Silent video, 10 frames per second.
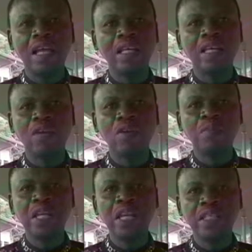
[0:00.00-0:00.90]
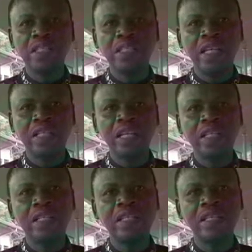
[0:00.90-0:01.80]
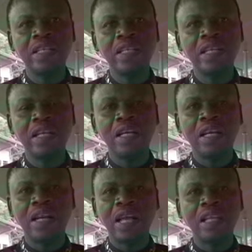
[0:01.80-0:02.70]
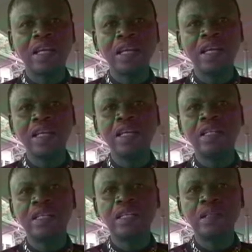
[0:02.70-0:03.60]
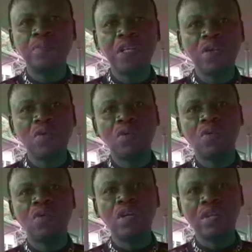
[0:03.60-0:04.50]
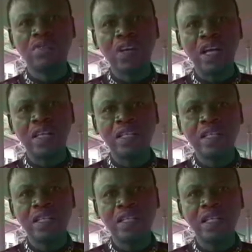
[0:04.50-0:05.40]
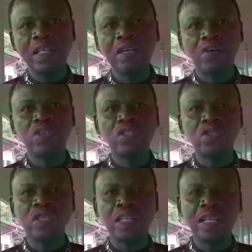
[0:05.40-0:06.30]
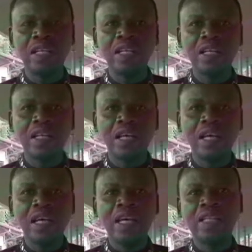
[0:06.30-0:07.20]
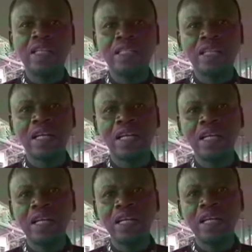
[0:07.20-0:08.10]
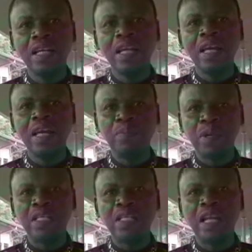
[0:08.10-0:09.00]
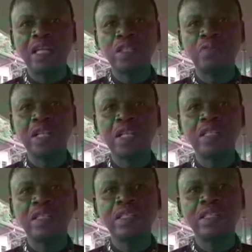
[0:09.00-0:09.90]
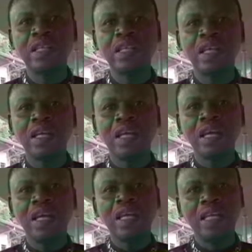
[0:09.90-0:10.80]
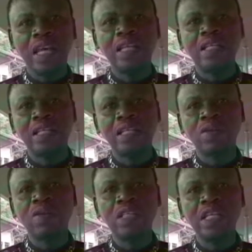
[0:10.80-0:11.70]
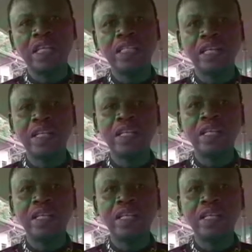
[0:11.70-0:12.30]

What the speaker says: It cannot be legislated, neither can it be codified in the Constitution. It is strictly a personal experience, yet reconciliation